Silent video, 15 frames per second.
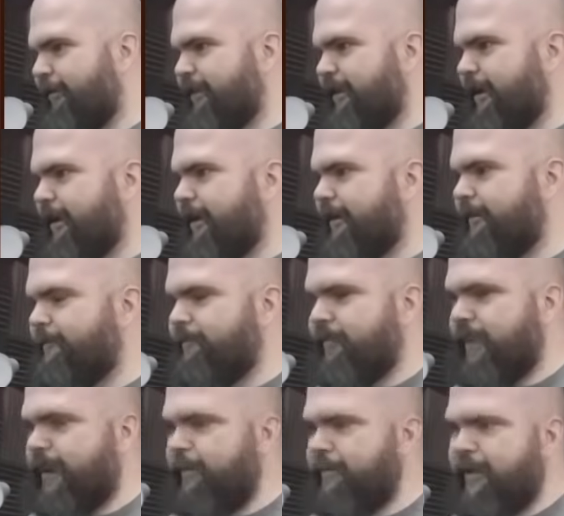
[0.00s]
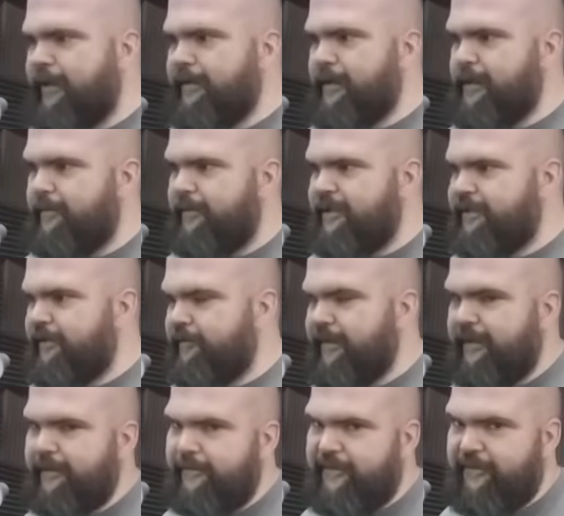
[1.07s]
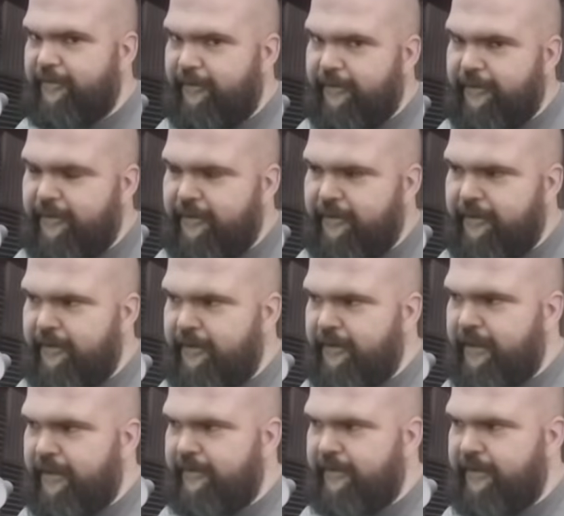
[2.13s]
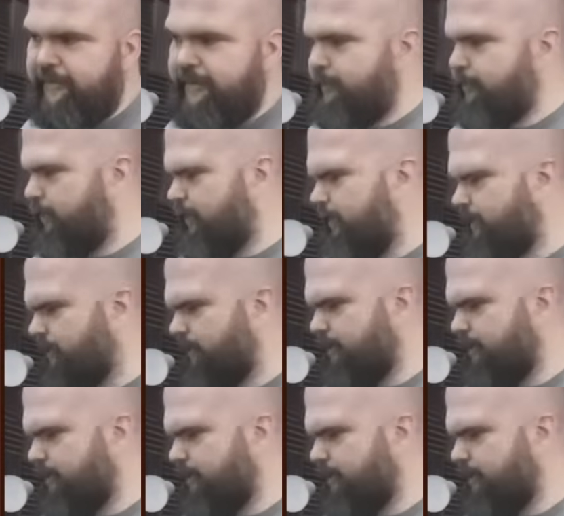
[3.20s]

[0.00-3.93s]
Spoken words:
The upgrading the summon should make them stronger and give them more health.